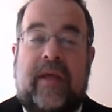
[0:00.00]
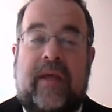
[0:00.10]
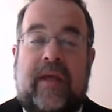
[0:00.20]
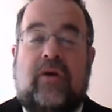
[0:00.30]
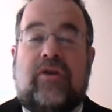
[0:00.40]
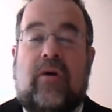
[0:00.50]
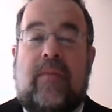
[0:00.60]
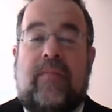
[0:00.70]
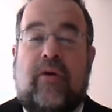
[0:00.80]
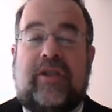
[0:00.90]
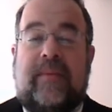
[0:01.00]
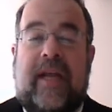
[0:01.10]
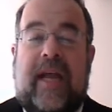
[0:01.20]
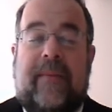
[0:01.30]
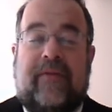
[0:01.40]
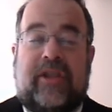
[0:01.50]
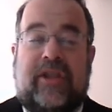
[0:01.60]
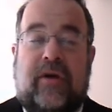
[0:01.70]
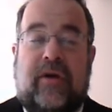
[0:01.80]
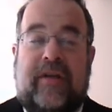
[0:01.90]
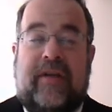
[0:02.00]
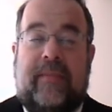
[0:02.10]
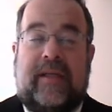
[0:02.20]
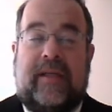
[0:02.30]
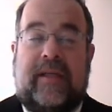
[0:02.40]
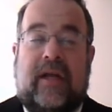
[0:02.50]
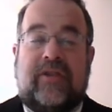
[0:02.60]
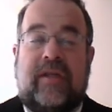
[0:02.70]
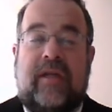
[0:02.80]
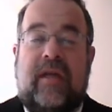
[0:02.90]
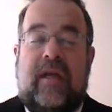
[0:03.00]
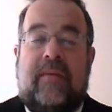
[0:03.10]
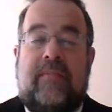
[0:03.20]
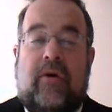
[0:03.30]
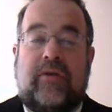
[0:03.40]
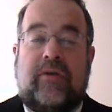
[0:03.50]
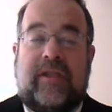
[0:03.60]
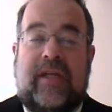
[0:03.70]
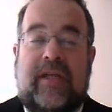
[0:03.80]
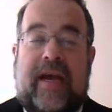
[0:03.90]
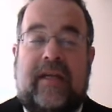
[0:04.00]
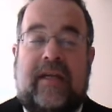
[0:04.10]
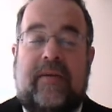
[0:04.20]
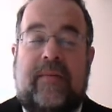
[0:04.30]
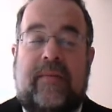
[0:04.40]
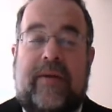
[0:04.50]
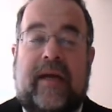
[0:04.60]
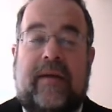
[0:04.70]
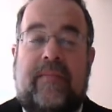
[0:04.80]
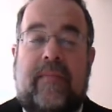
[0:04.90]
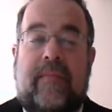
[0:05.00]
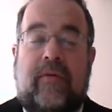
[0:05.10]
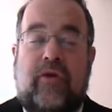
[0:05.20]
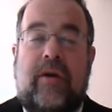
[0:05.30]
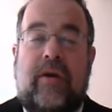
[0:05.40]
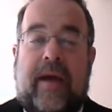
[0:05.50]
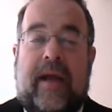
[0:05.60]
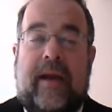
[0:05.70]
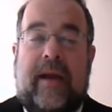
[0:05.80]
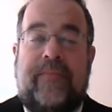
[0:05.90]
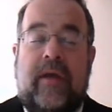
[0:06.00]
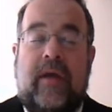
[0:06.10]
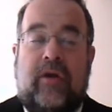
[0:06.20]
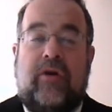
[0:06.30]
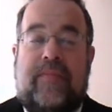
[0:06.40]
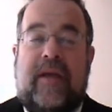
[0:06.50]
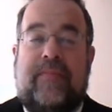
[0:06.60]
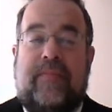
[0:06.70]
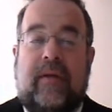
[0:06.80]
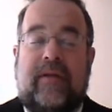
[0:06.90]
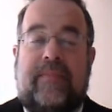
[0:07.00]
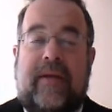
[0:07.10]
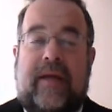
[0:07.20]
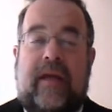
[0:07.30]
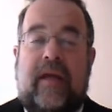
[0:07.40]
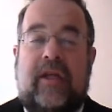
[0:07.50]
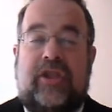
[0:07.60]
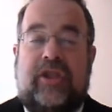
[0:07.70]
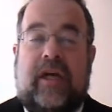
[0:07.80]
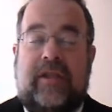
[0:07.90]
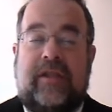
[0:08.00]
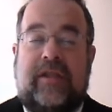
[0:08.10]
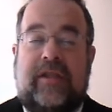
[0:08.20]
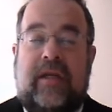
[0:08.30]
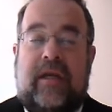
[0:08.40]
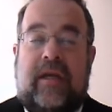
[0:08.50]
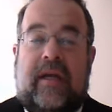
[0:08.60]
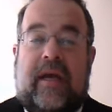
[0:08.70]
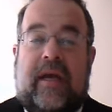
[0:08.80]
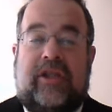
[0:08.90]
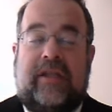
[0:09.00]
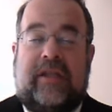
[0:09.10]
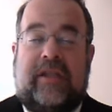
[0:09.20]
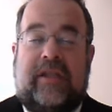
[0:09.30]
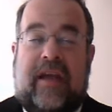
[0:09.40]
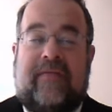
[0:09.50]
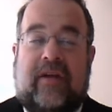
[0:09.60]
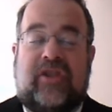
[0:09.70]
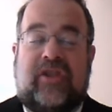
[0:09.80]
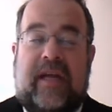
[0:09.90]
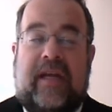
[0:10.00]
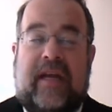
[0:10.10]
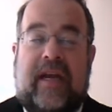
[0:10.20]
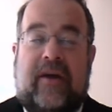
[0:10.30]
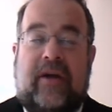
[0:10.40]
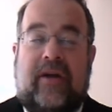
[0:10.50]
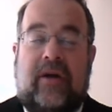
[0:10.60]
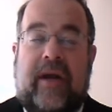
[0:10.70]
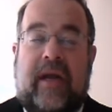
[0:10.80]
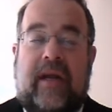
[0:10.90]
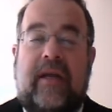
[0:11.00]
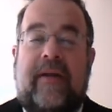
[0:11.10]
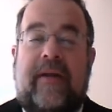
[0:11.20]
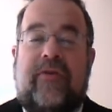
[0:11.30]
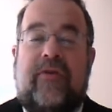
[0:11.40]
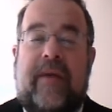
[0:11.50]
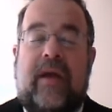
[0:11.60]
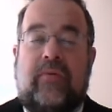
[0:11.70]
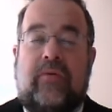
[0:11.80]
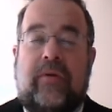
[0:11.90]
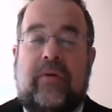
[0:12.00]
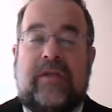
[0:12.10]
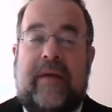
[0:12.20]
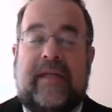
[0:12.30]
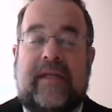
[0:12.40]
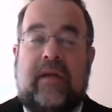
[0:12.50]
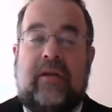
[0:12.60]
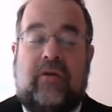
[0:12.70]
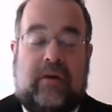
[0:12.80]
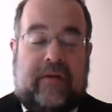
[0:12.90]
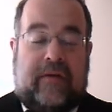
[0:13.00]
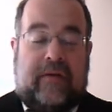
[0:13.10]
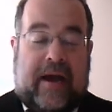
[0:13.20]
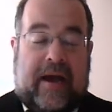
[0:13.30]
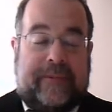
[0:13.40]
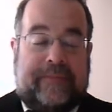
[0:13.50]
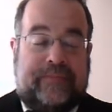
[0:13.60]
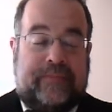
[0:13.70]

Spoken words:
There's a whole Torah portion named for shoftim, and it tells Moses that he had to pick good men, good people, to be judges. And judges have to have outstanding character and to make rules based on law and fact.